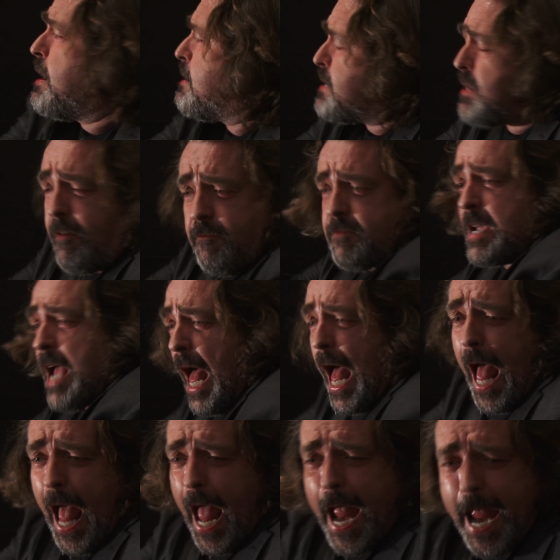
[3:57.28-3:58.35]
around, tough
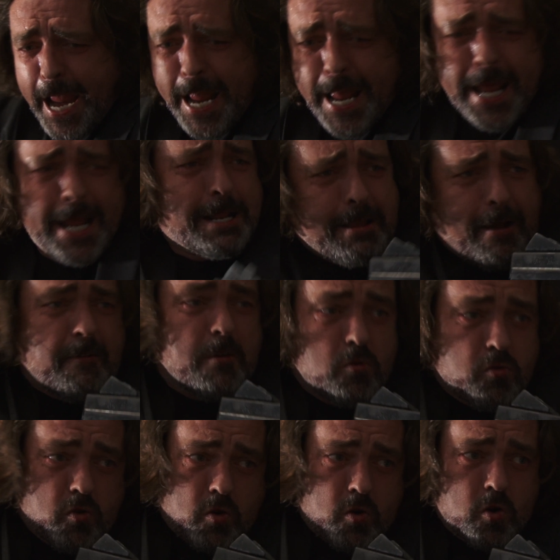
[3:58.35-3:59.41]
guy.
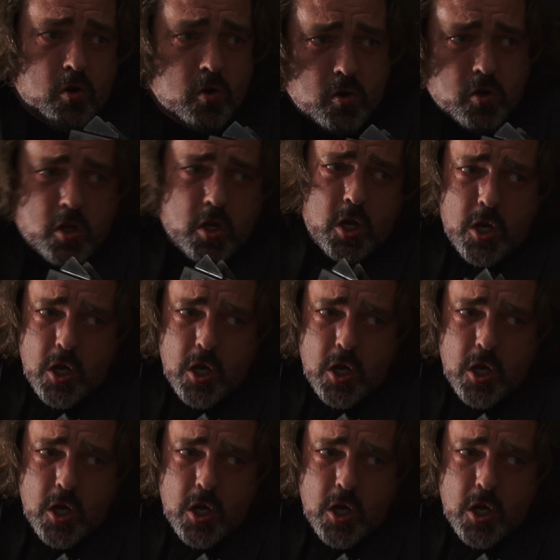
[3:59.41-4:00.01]
Oh yeah,